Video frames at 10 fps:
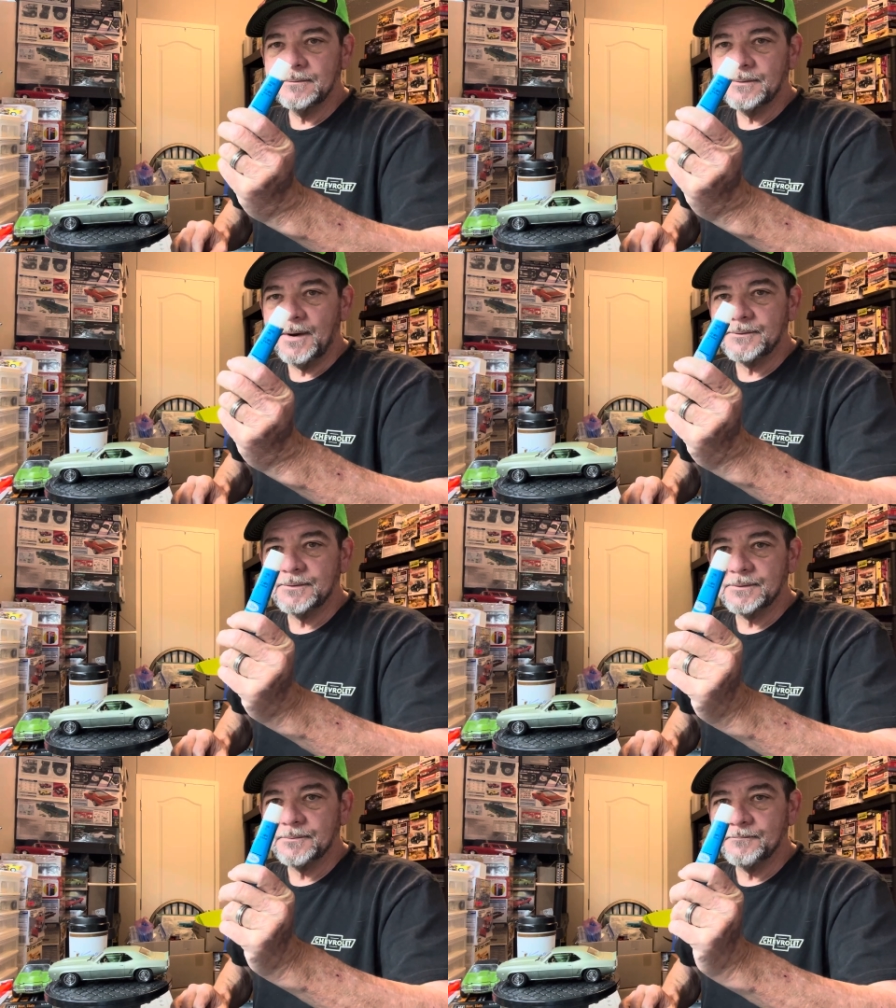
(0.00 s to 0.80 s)

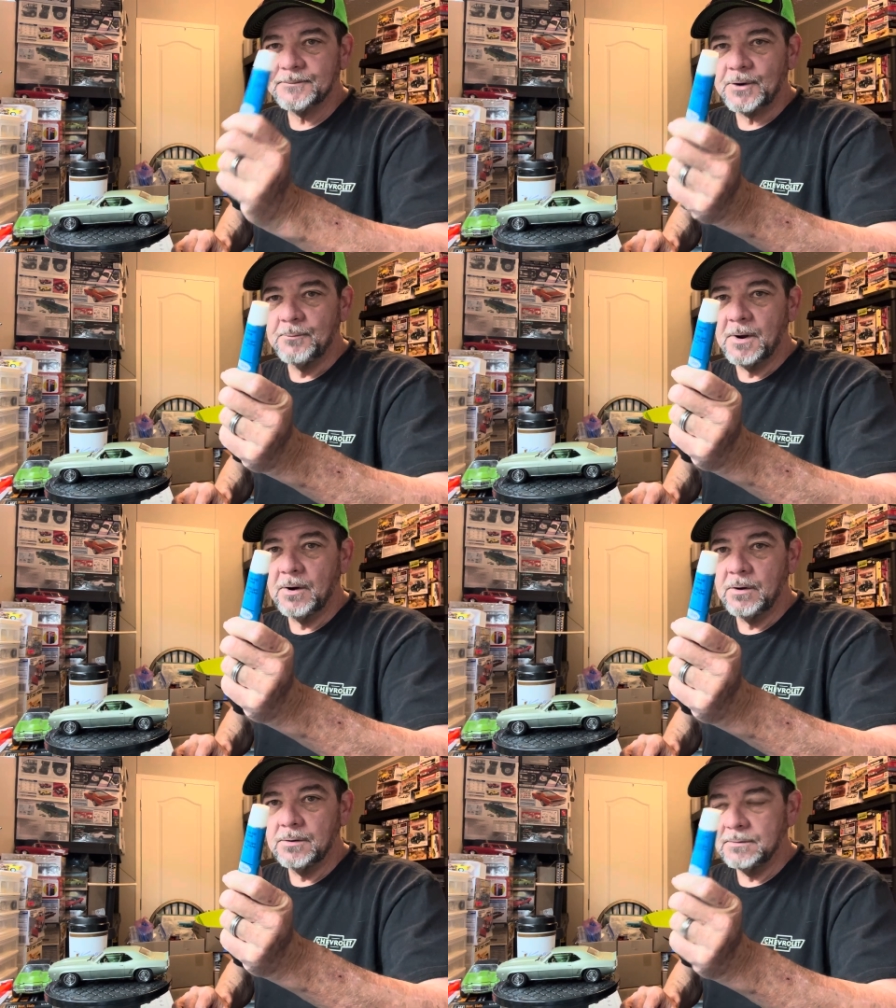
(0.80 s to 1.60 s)
Testor's tube of
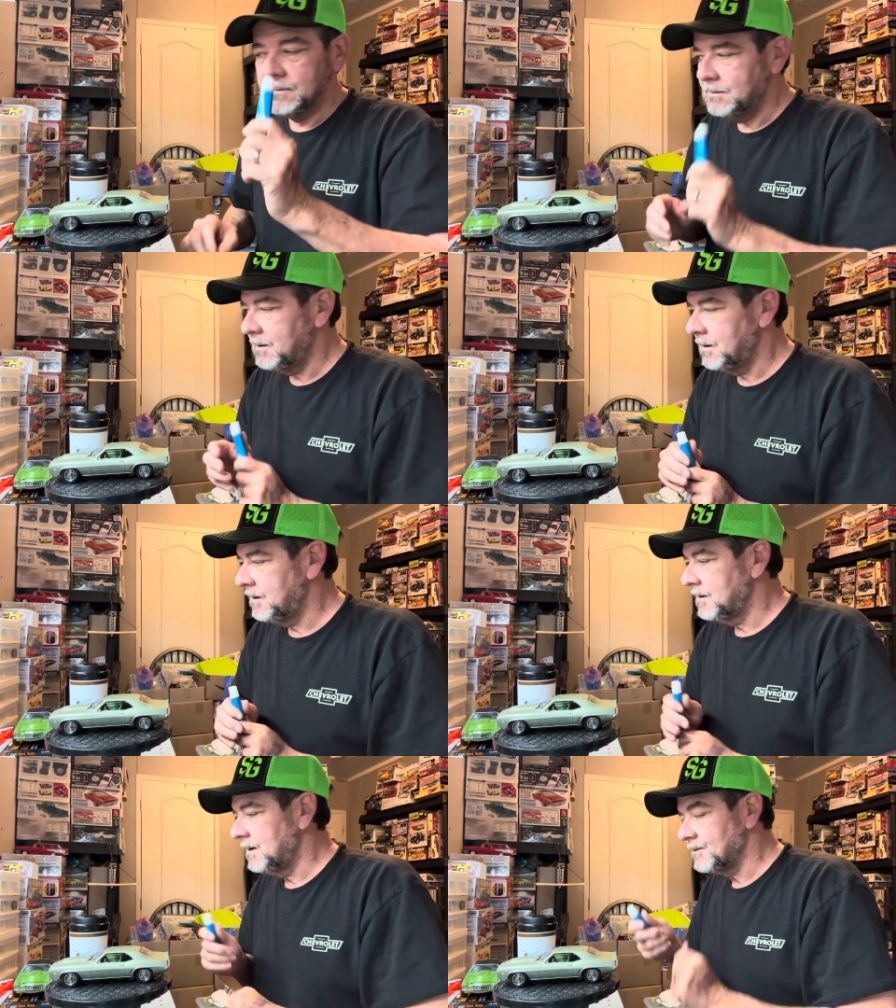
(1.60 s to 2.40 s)
glue.
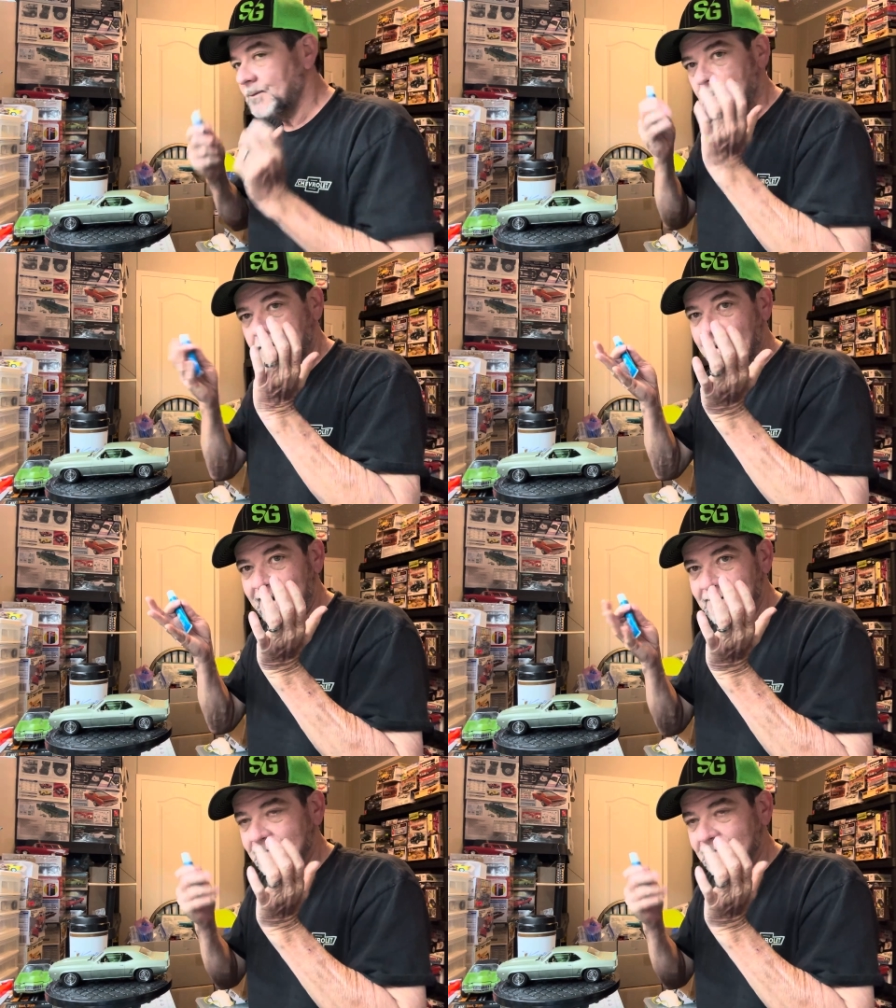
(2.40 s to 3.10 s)
That's what we had.